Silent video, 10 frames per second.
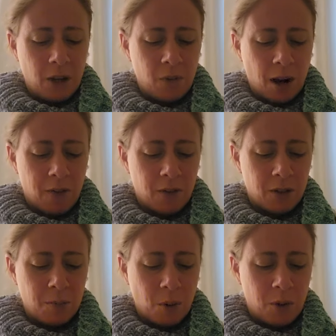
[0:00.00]

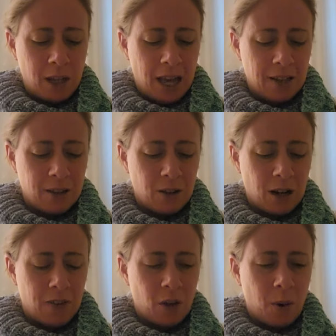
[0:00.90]
unravels both the answer
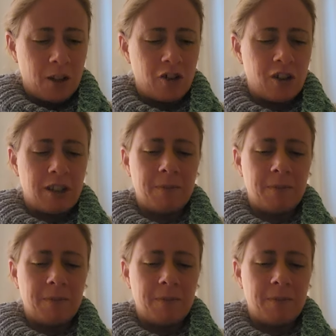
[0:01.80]
and the question.